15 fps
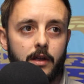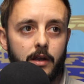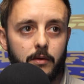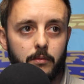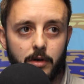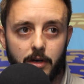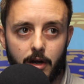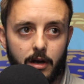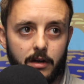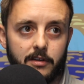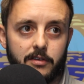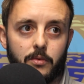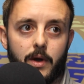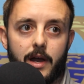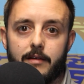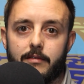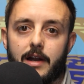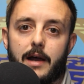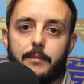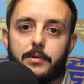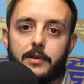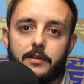regardless of whatever
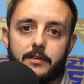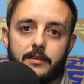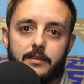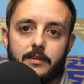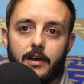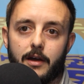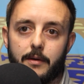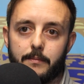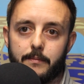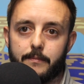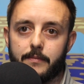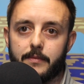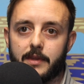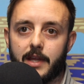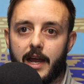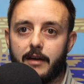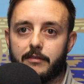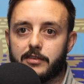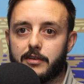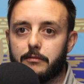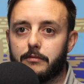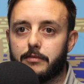happens, they have
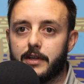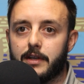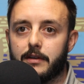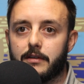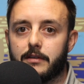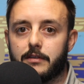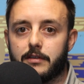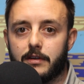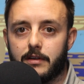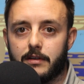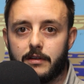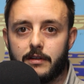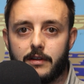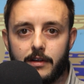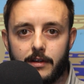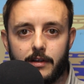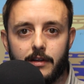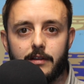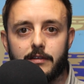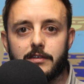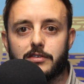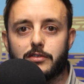something to
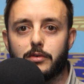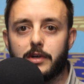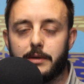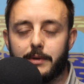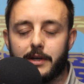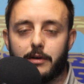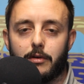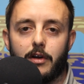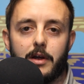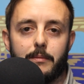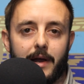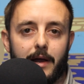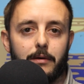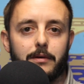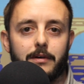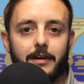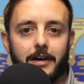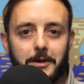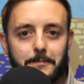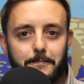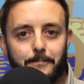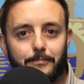scream and cry
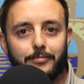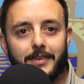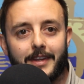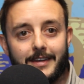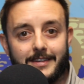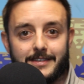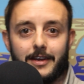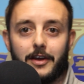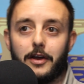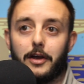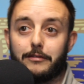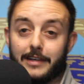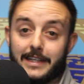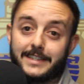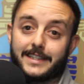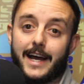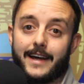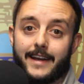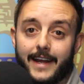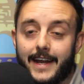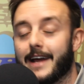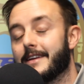about, hopefully
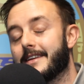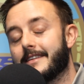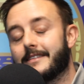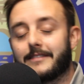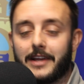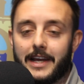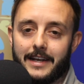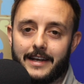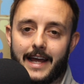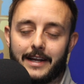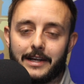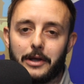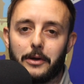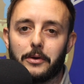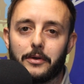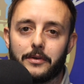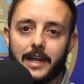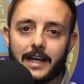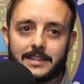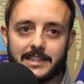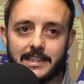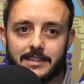Saturday and then going on
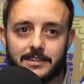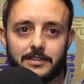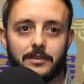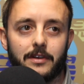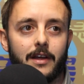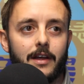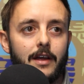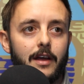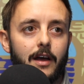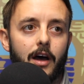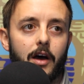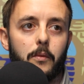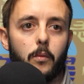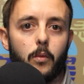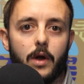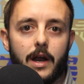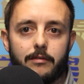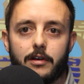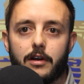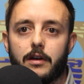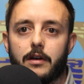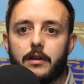next season,
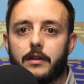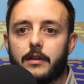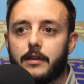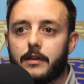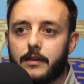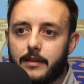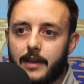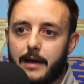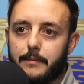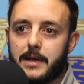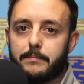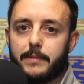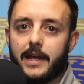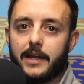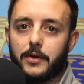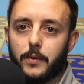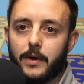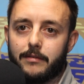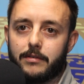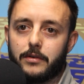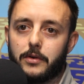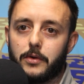wherever that may be,
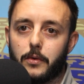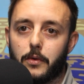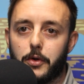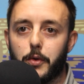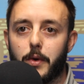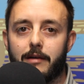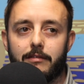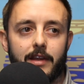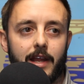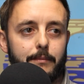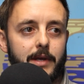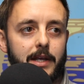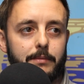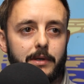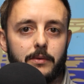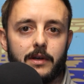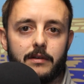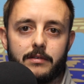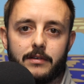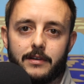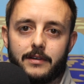whoever that may be with.